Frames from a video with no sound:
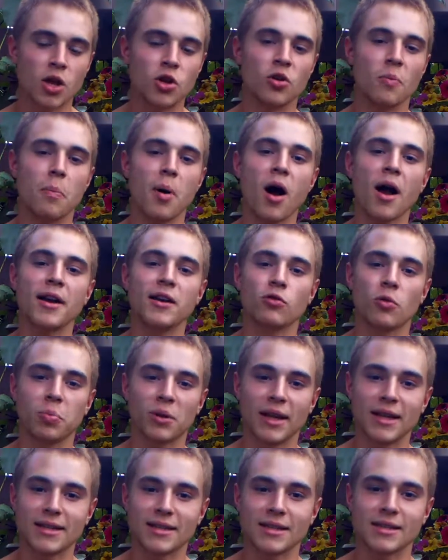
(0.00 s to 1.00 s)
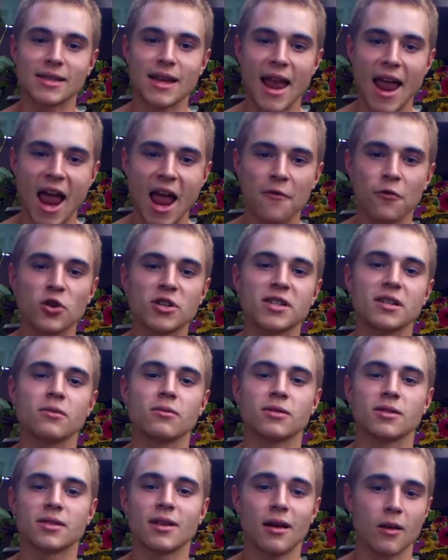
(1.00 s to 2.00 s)
your body replaces every
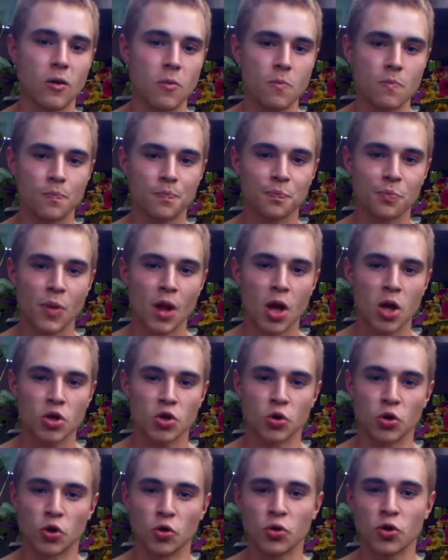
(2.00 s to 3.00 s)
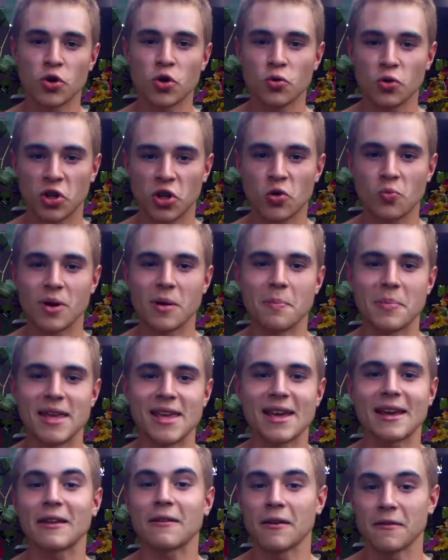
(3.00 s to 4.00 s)
single cell. So you're a new human
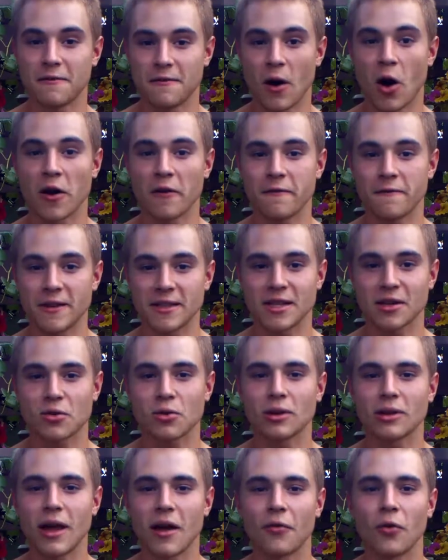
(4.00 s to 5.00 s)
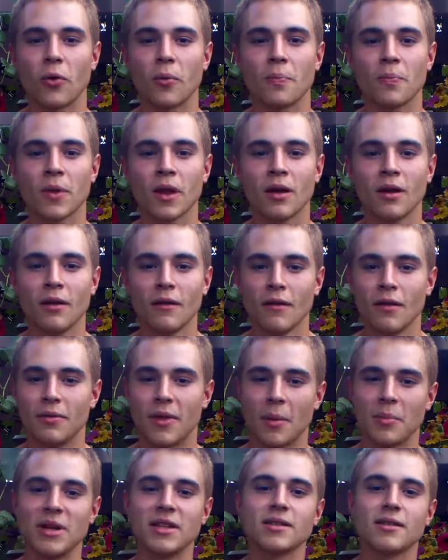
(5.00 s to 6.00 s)
being on a physical level.
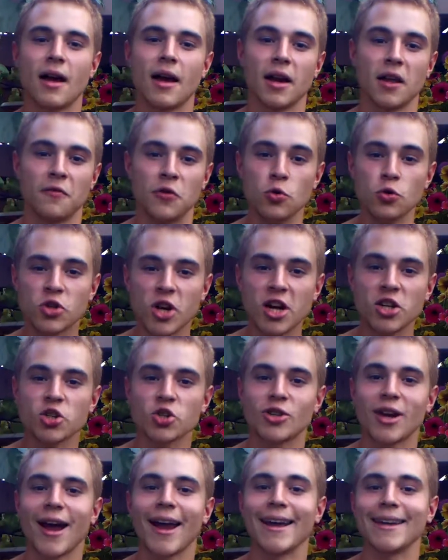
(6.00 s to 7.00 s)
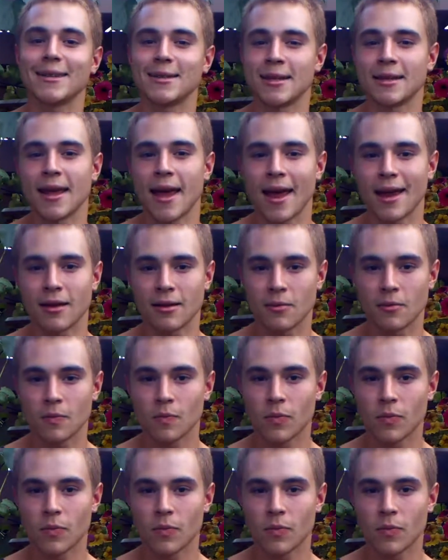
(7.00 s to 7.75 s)
That means that if you change your diet today,